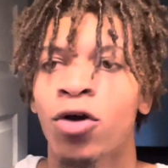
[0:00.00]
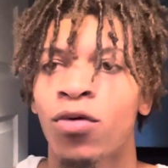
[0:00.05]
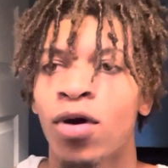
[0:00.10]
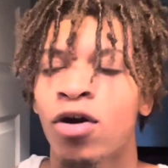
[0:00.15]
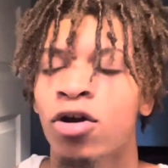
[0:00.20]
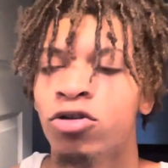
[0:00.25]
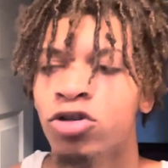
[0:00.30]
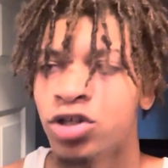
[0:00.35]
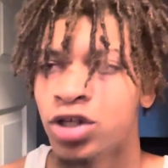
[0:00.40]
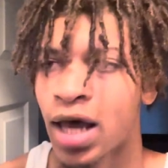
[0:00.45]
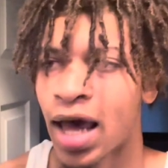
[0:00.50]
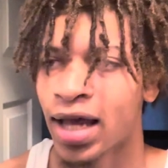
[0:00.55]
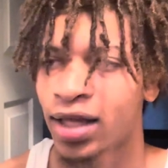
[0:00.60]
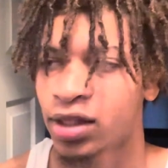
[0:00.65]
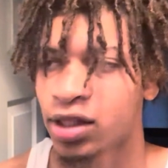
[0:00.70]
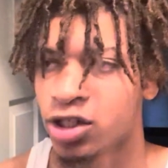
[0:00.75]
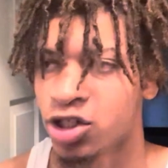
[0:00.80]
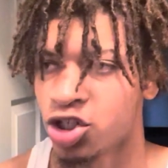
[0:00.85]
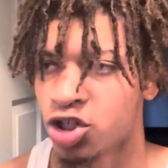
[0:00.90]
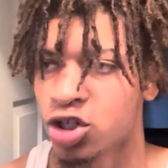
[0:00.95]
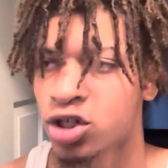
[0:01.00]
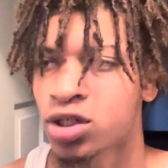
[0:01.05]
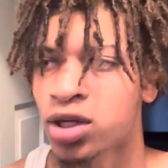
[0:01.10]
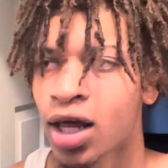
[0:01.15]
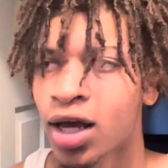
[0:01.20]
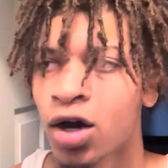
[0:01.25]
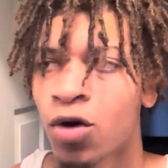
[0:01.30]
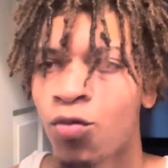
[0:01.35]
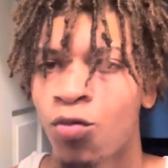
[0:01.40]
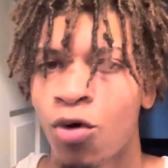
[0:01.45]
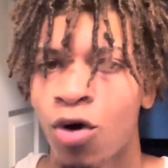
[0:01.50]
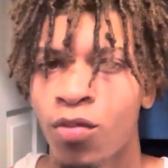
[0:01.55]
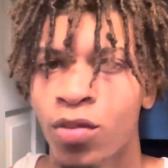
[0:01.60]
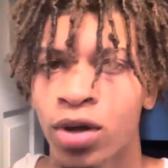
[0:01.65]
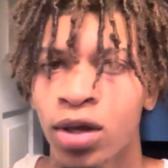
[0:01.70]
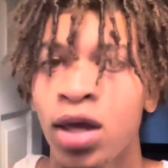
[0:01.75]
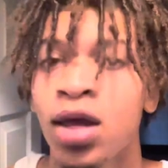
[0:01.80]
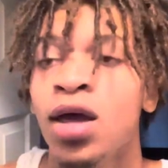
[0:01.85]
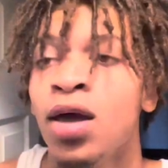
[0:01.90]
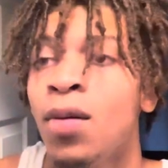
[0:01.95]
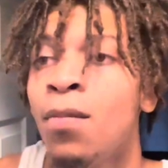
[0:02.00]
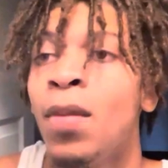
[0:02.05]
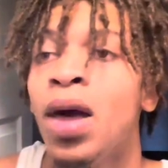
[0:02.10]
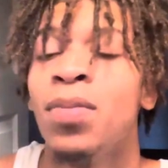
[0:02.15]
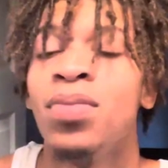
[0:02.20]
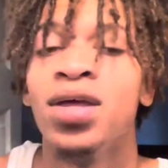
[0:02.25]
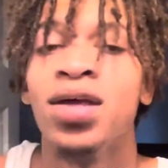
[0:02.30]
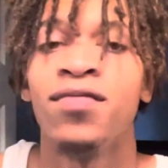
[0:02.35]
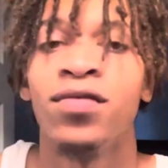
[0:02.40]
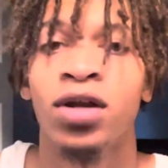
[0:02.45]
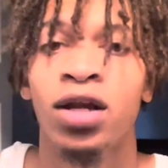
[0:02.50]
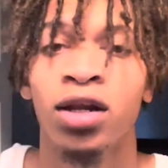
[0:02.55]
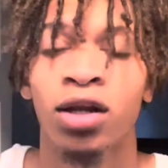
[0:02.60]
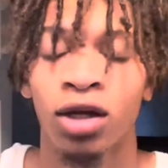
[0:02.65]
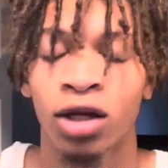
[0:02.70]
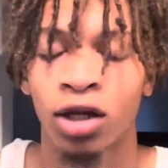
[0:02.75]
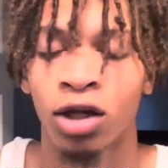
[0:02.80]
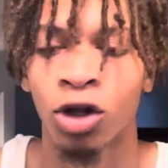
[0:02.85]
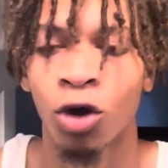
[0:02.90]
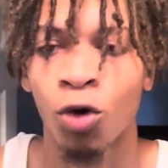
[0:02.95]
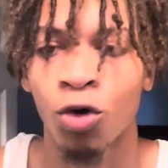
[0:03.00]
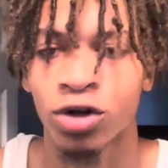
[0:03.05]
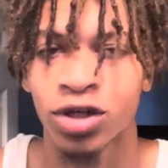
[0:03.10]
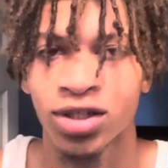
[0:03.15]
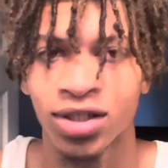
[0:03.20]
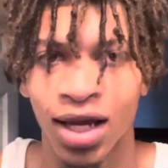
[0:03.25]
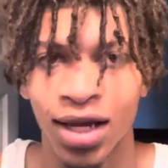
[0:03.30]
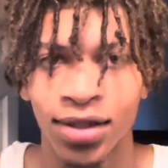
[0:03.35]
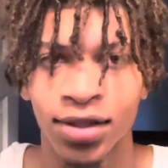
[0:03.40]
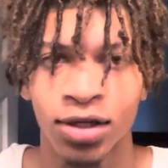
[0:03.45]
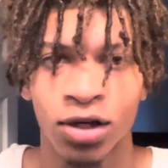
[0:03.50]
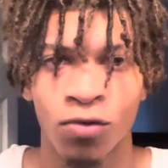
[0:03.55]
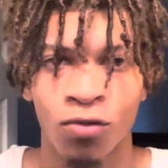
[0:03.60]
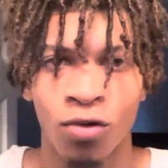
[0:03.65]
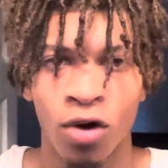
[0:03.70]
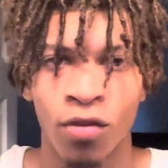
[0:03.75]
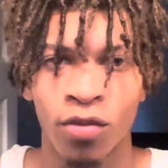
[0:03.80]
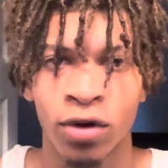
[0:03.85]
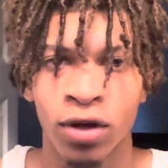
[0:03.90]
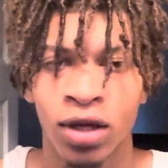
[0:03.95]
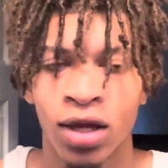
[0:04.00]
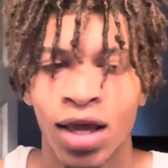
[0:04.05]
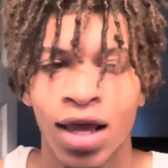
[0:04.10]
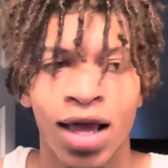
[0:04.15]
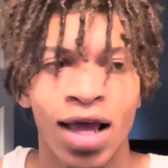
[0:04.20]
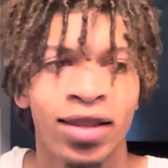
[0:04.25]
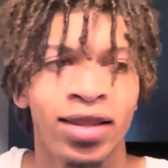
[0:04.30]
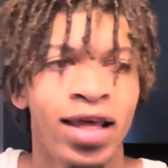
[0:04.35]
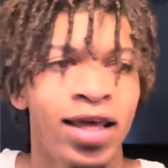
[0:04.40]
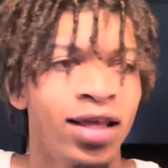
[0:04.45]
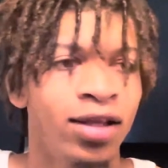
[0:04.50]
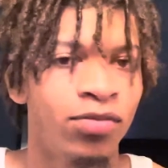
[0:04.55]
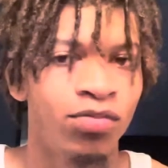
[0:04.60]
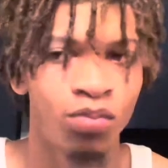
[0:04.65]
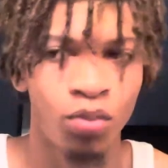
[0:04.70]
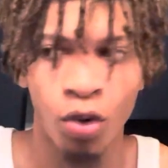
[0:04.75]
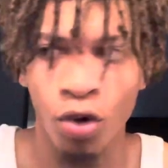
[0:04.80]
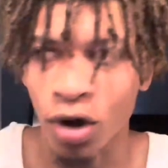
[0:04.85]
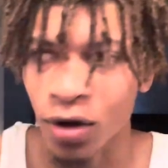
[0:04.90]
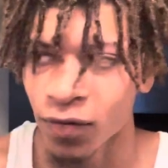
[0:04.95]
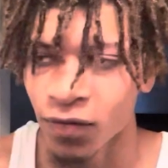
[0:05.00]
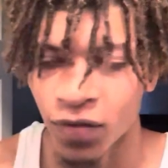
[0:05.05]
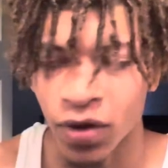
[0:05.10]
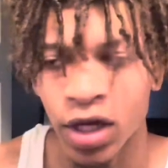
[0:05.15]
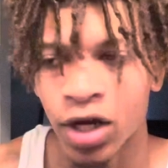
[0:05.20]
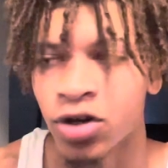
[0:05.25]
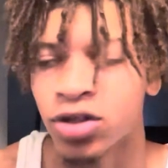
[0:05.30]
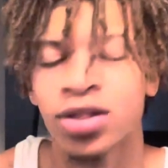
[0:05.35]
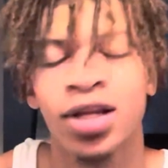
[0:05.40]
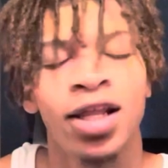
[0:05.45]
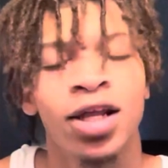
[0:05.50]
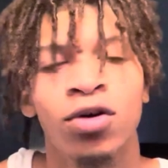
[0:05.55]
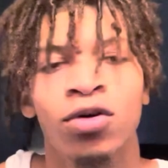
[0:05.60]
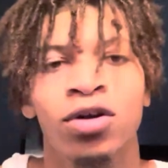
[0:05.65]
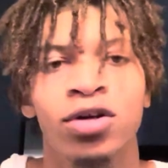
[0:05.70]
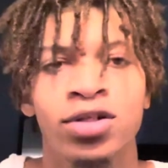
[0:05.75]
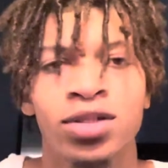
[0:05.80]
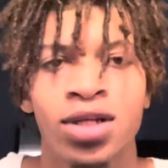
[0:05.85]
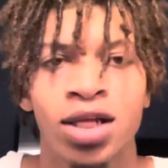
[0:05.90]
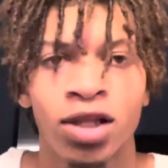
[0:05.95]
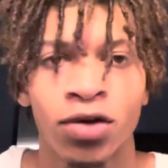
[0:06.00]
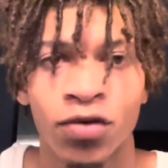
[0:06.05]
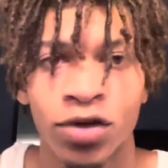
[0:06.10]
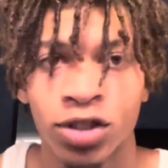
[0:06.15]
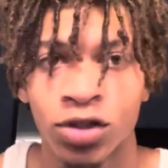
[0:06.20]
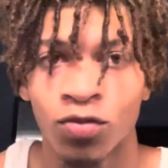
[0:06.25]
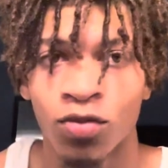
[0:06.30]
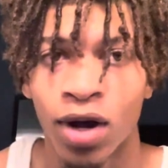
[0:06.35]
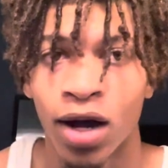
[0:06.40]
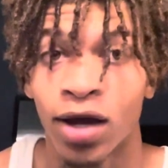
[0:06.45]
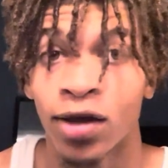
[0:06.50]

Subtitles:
around here acting just like a woman, maybe even in a lower state than a woman, and they point fingers and they don't understand the reason why.